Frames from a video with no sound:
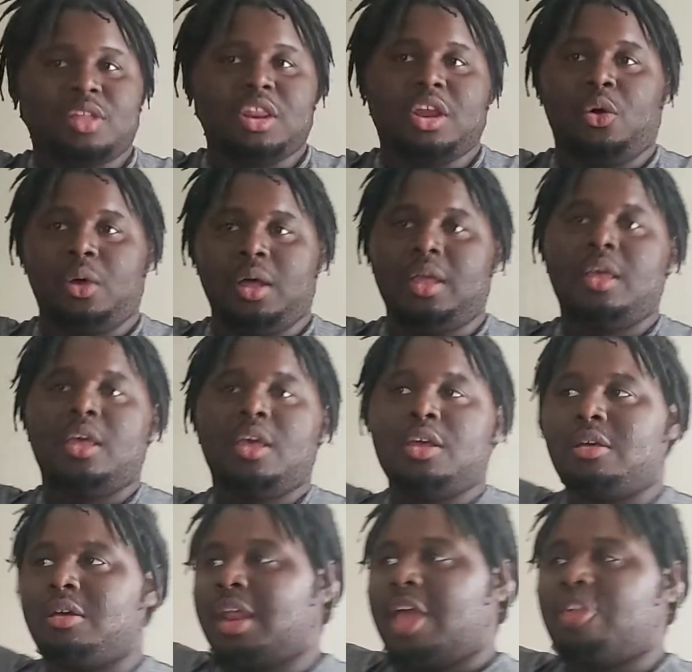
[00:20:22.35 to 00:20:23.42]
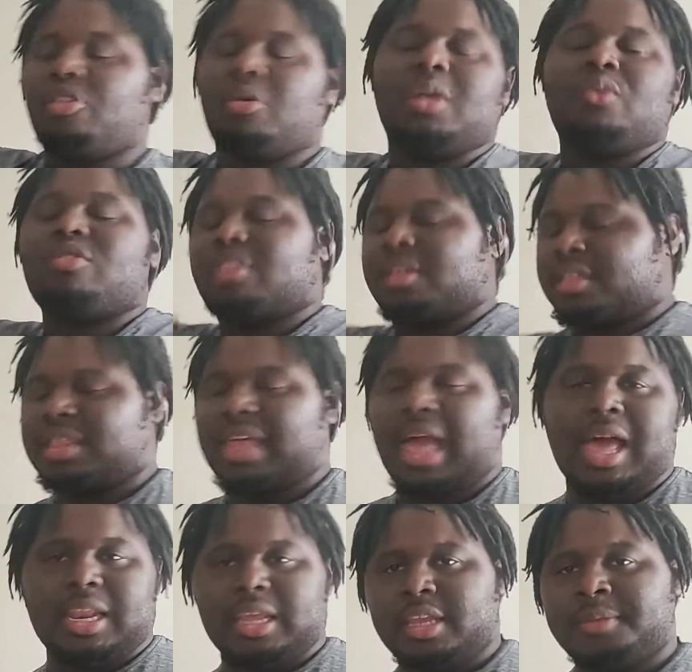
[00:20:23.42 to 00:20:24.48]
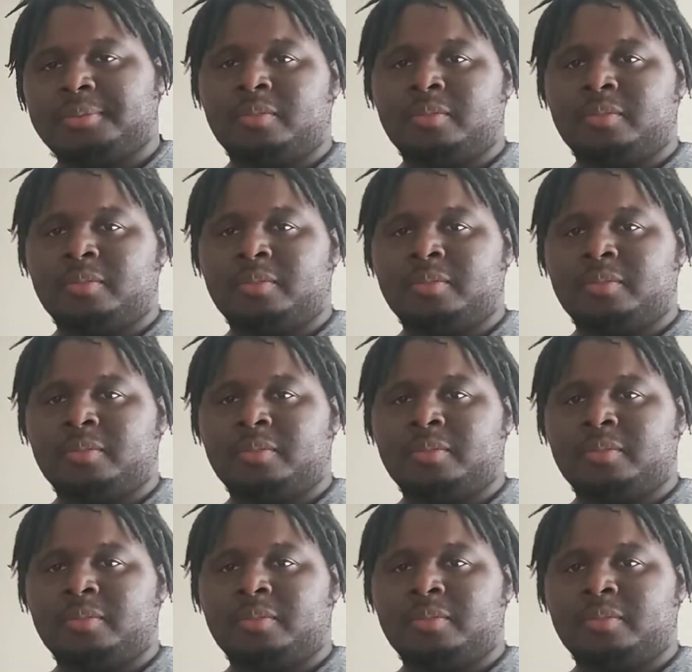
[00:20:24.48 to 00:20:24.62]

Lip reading: you know, a good ass show. It was just solid.